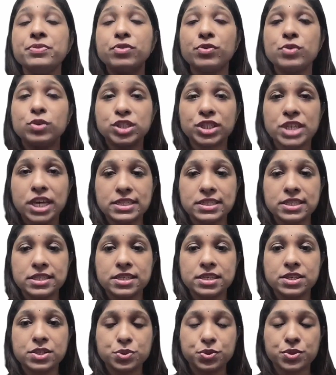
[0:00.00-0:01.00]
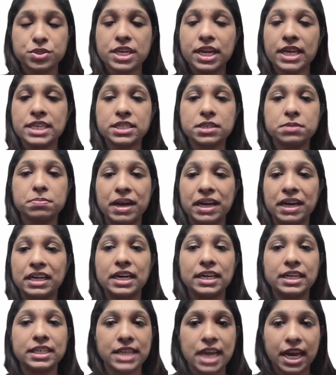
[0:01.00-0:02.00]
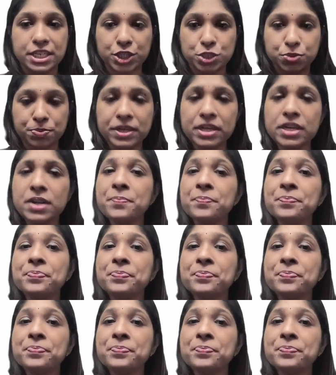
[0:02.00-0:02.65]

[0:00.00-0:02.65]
foveoschisis-associated macular detachment.